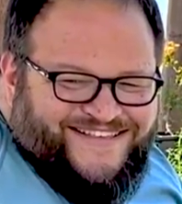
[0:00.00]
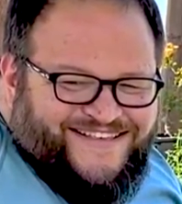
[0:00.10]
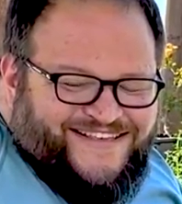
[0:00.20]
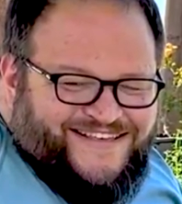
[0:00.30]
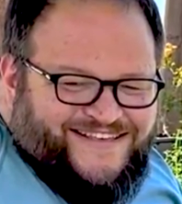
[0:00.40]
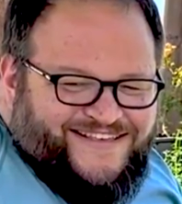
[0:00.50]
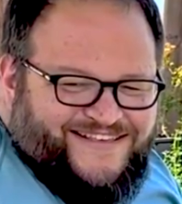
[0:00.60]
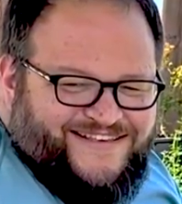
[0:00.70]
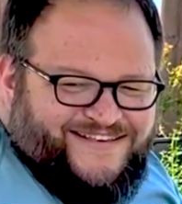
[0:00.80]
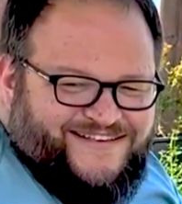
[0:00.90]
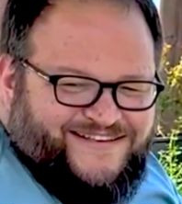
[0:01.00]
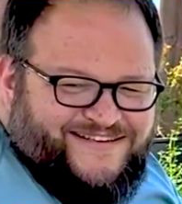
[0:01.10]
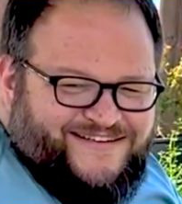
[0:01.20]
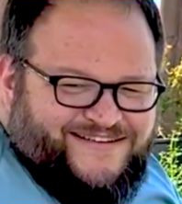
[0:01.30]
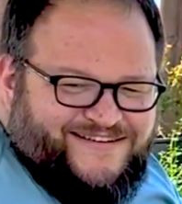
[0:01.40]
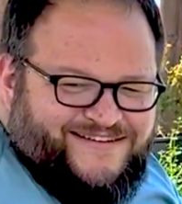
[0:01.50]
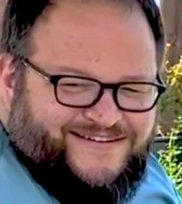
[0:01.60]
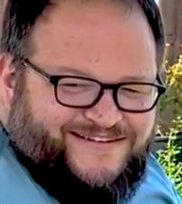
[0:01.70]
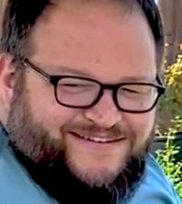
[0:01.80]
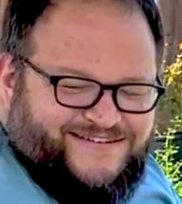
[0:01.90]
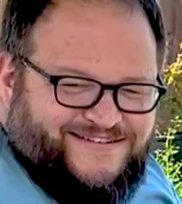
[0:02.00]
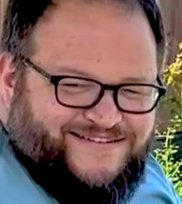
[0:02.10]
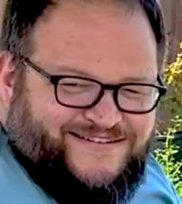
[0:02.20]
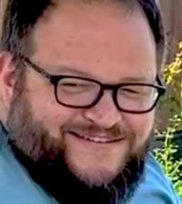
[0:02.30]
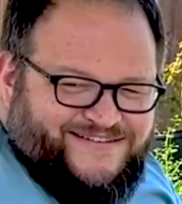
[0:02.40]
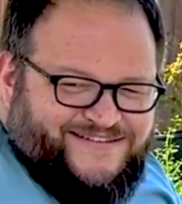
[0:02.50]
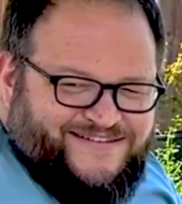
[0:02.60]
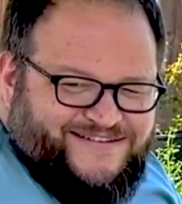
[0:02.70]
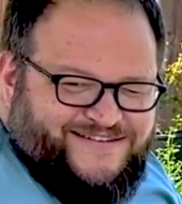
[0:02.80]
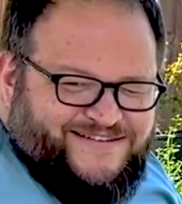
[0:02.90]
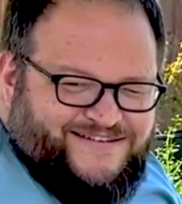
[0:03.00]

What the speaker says: (not speaking)